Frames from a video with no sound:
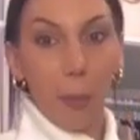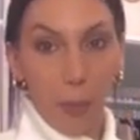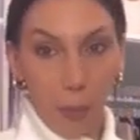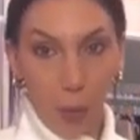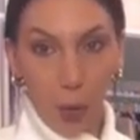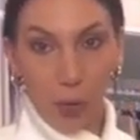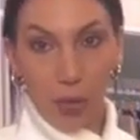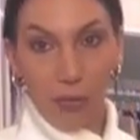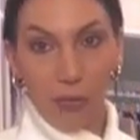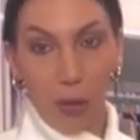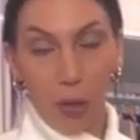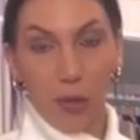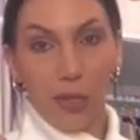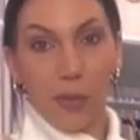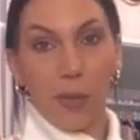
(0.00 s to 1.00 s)
in both of
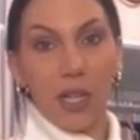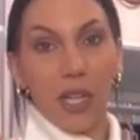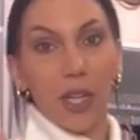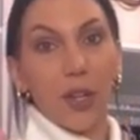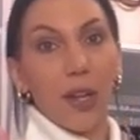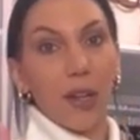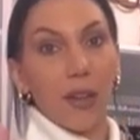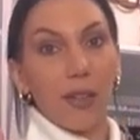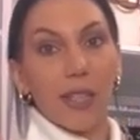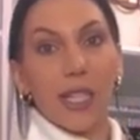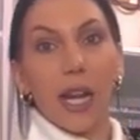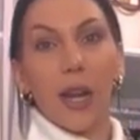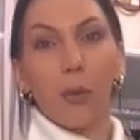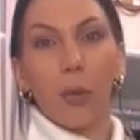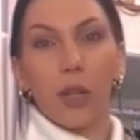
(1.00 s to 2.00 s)
those
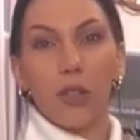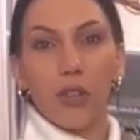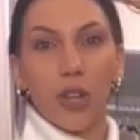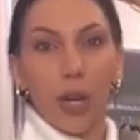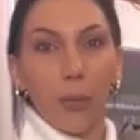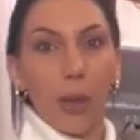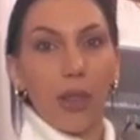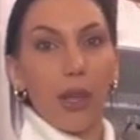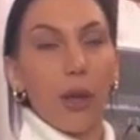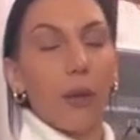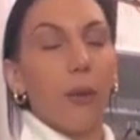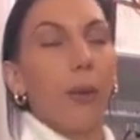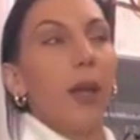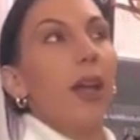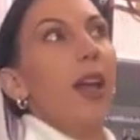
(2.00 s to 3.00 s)
materials that I want to share with
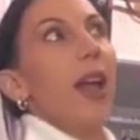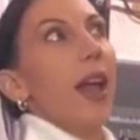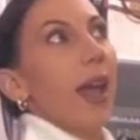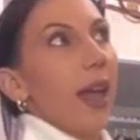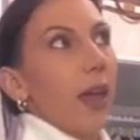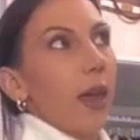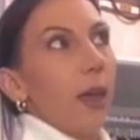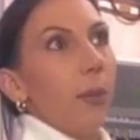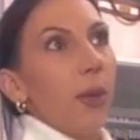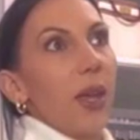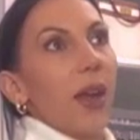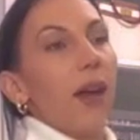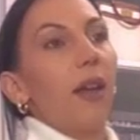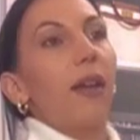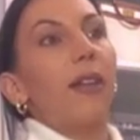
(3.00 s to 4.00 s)
you. A,
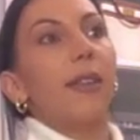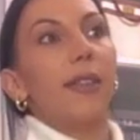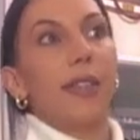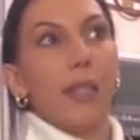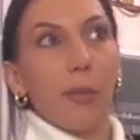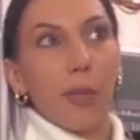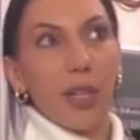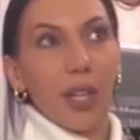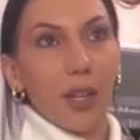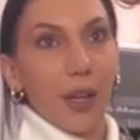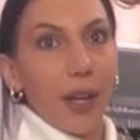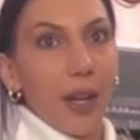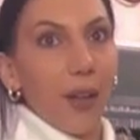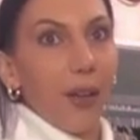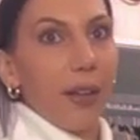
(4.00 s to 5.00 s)
because the
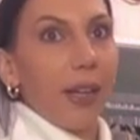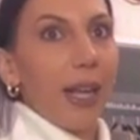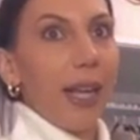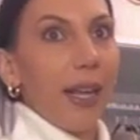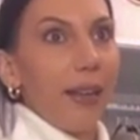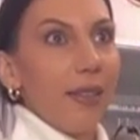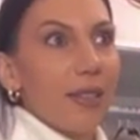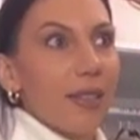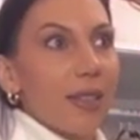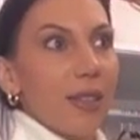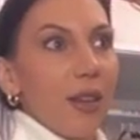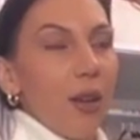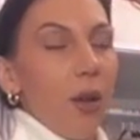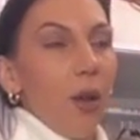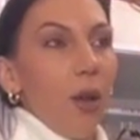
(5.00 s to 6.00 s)
material
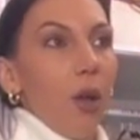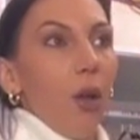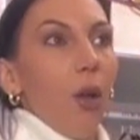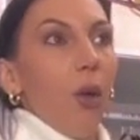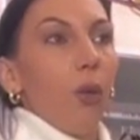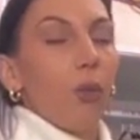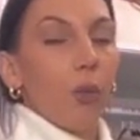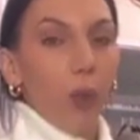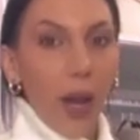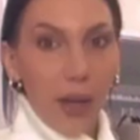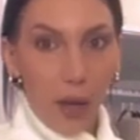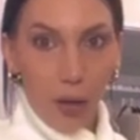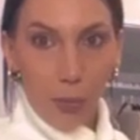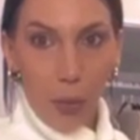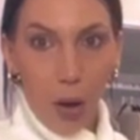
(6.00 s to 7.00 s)
is
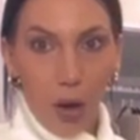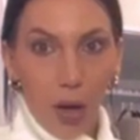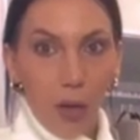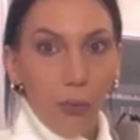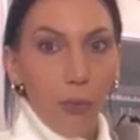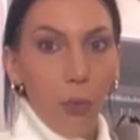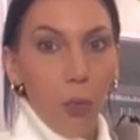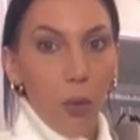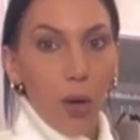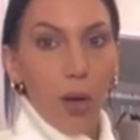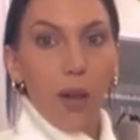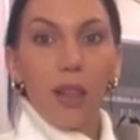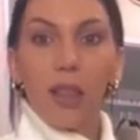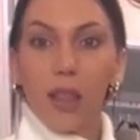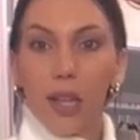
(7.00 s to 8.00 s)
right on par
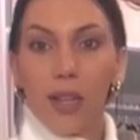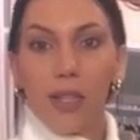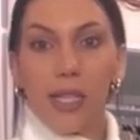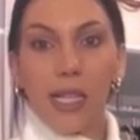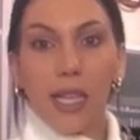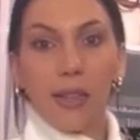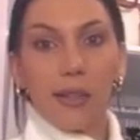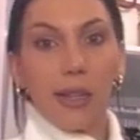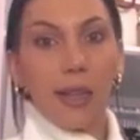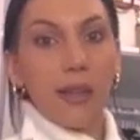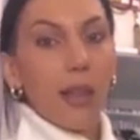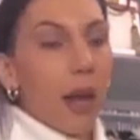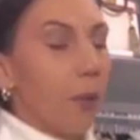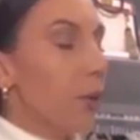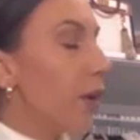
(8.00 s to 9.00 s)
for the
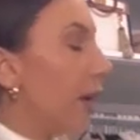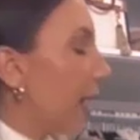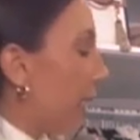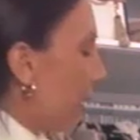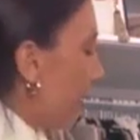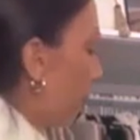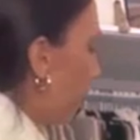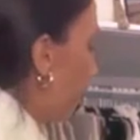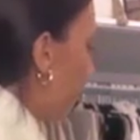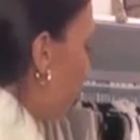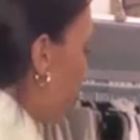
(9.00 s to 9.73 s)
season that we're in,